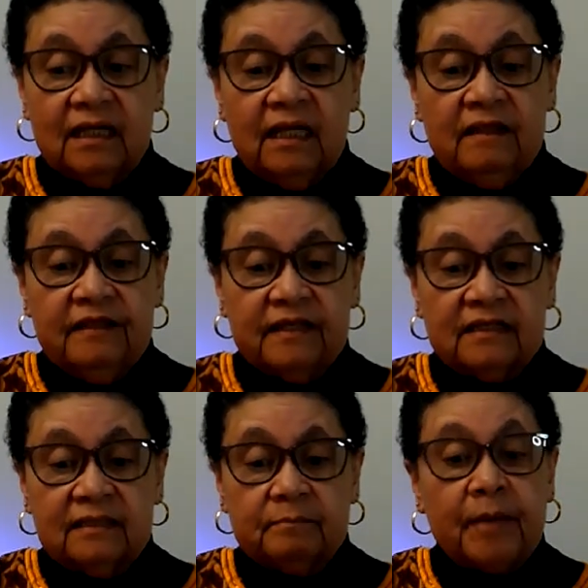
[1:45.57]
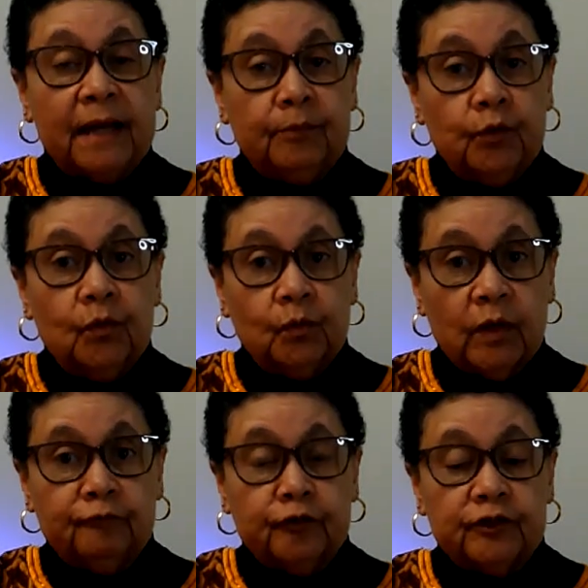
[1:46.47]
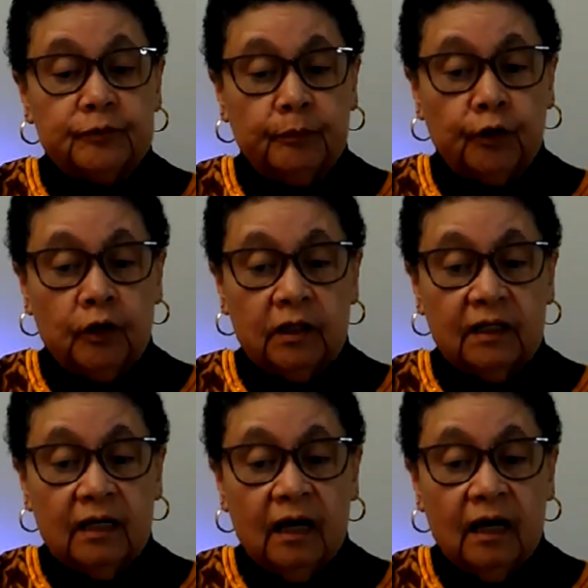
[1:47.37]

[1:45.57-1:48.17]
in this Bible reference book